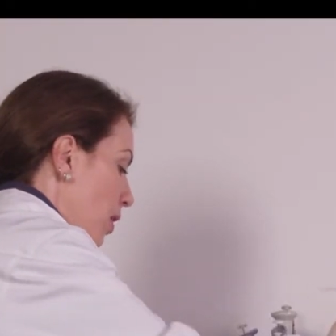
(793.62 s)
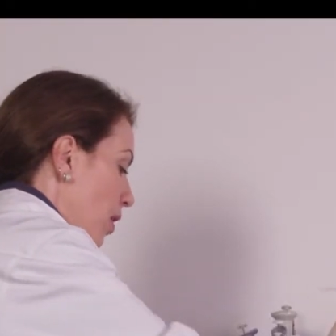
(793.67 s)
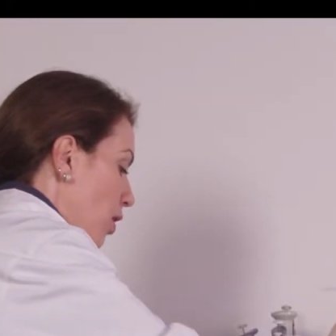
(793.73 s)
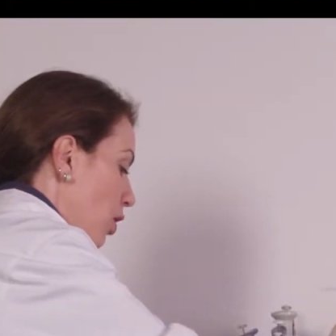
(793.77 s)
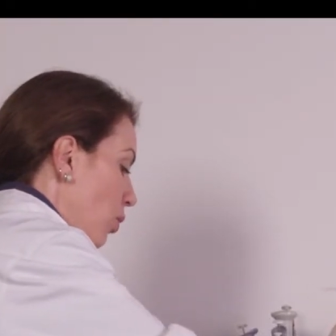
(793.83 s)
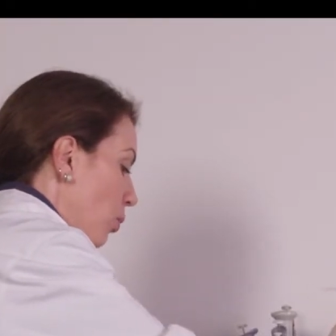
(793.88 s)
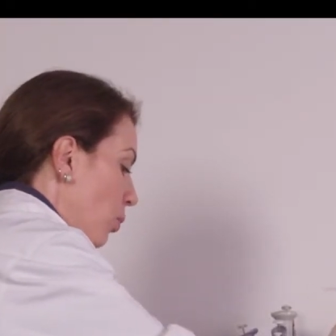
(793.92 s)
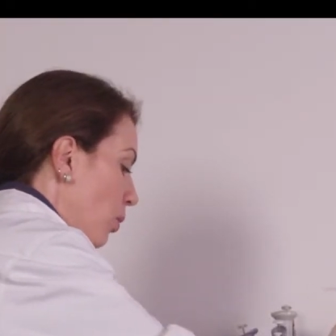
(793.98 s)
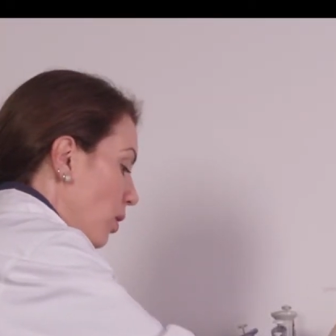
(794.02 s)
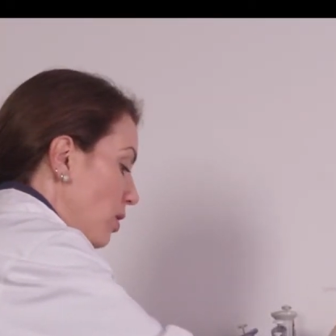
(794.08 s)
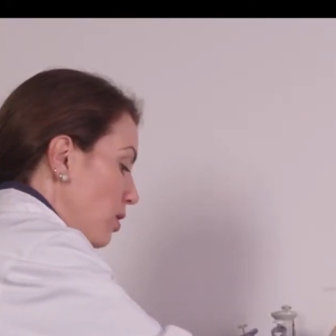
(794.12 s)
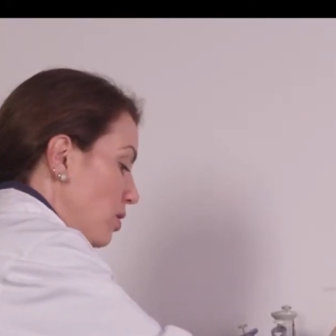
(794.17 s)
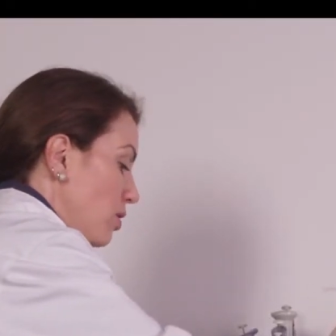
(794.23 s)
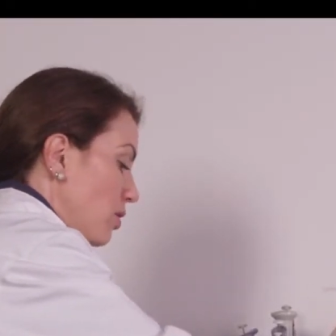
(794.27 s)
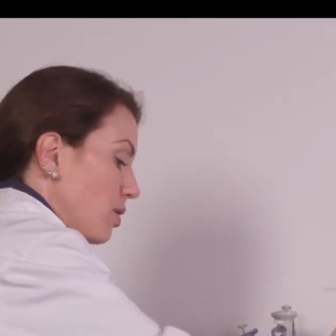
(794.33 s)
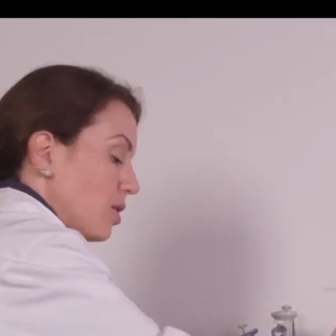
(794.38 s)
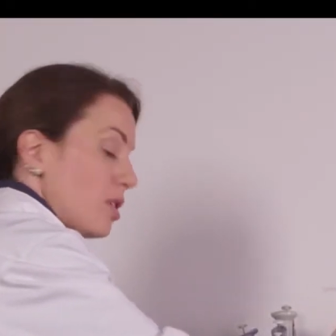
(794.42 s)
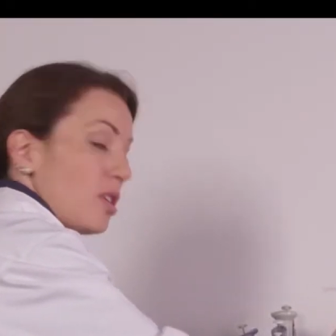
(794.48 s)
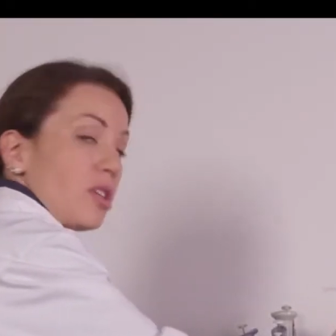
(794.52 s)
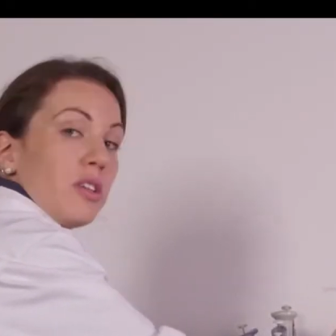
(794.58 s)
You'll want to
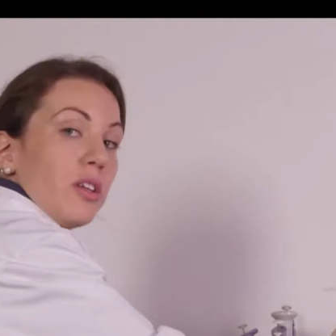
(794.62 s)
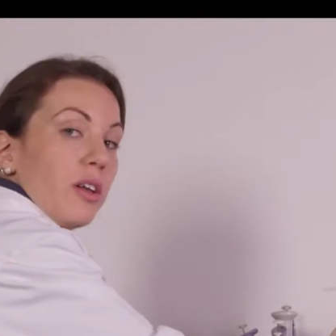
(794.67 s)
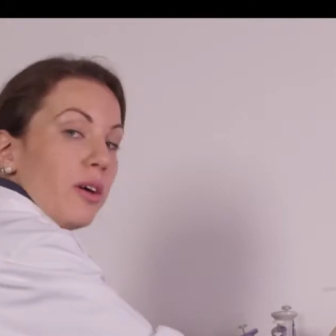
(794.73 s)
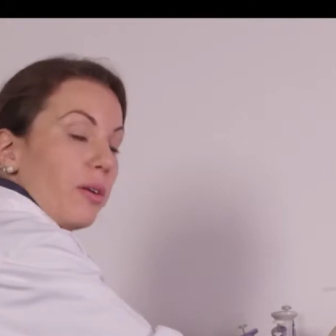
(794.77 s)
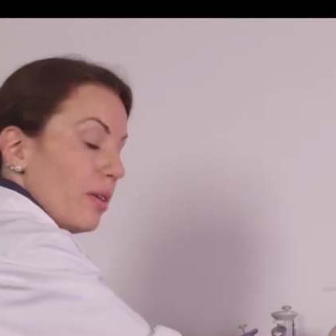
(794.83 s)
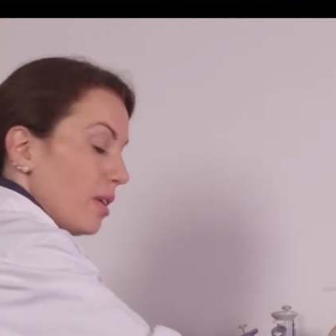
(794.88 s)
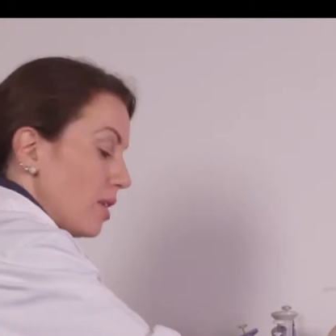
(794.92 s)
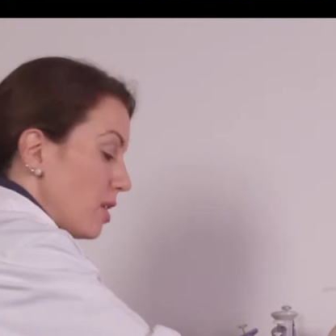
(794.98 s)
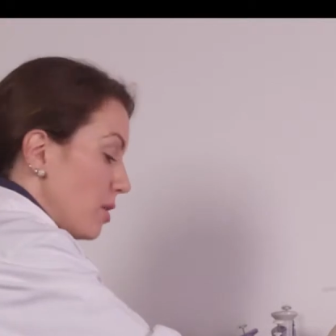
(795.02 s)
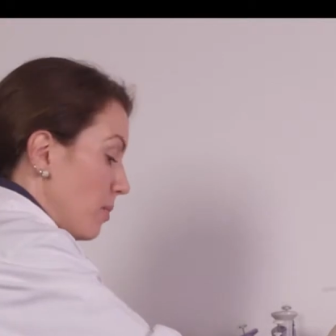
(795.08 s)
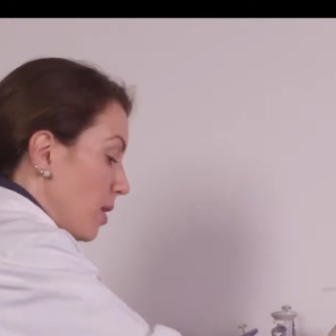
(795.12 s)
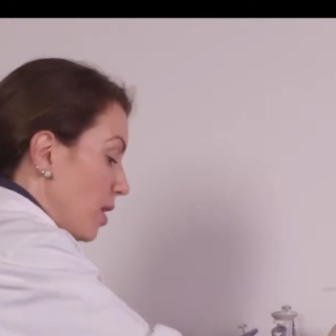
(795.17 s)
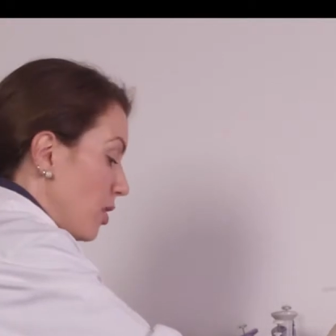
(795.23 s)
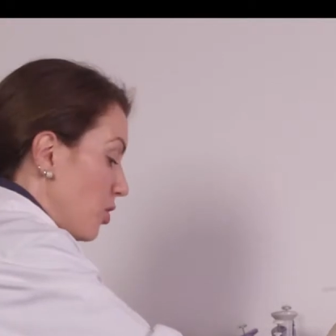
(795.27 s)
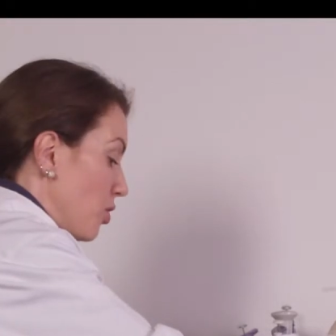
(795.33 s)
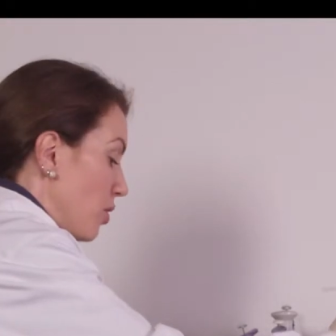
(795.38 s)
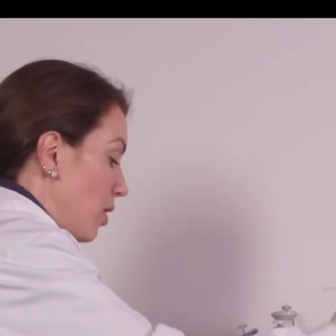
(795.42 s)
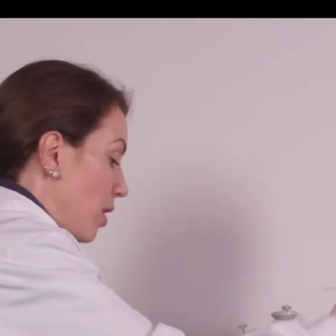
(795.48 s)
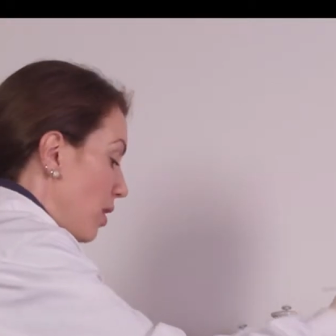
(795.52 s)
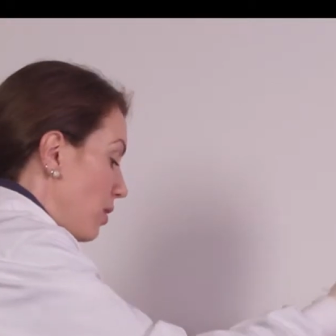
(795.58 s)
do this slowly to make
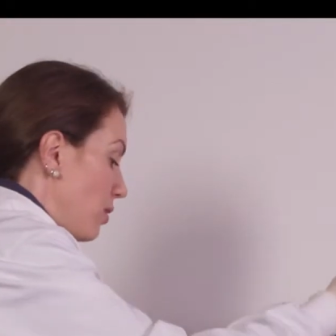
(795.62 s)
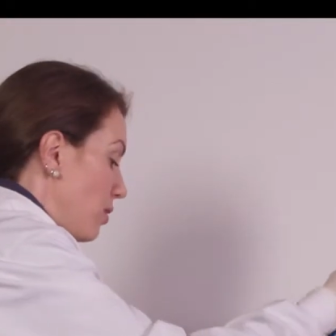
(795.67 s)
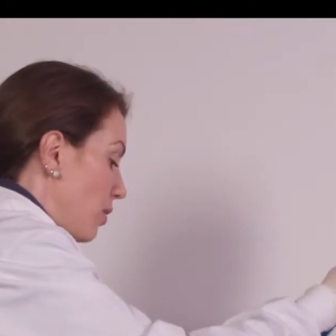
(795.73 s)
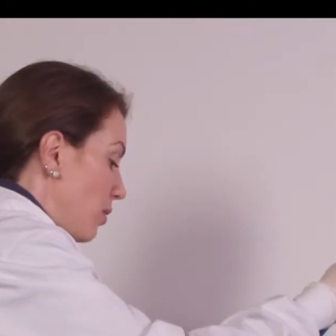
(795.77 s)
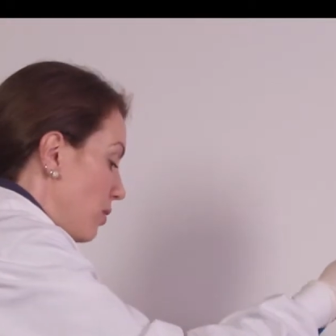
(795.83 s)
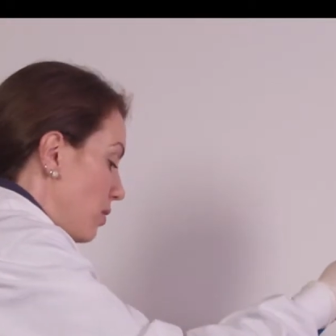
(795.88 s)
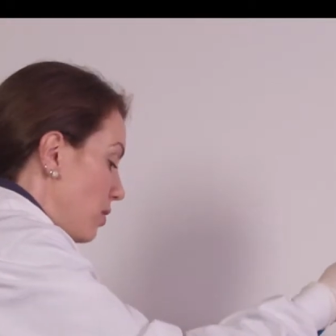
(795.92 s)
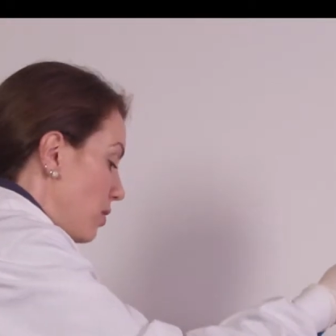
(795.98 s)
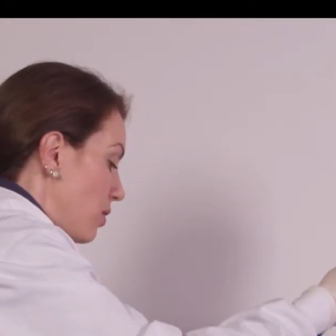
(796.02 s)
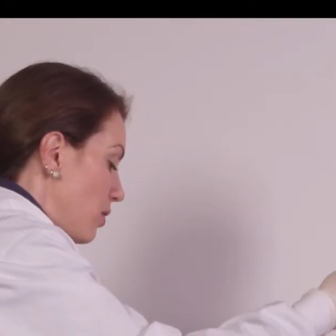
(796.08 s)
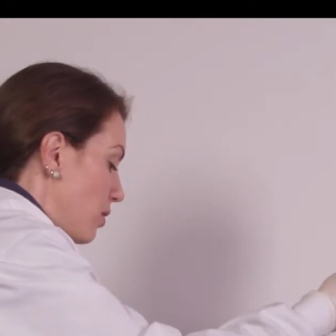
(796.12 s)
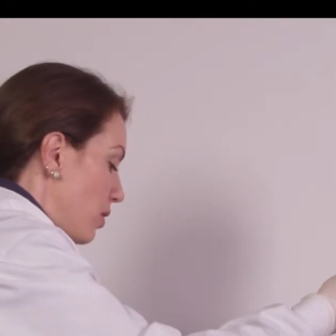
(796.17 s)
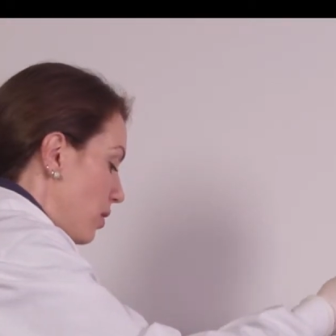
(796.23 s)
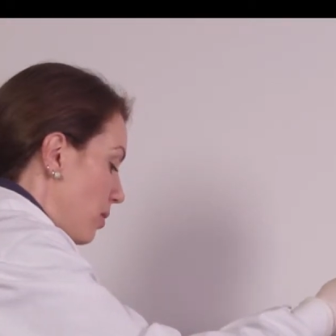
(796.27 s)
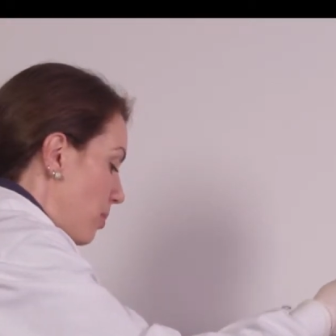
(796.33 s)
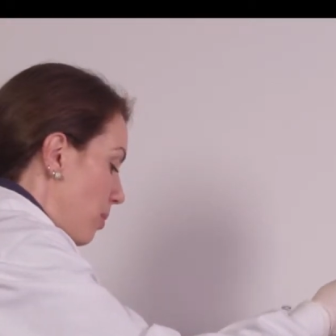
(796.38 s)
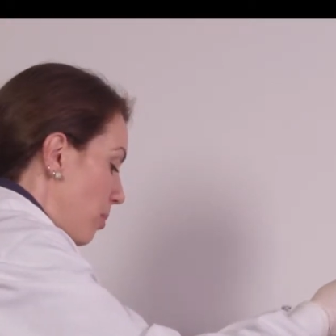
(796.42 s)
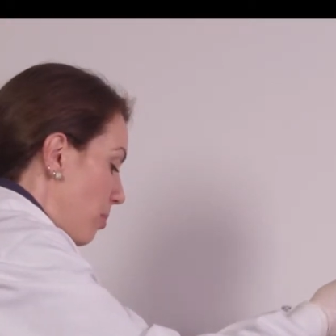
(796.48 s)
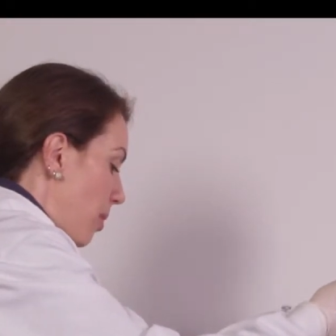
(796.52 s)
sure that you don't disturb the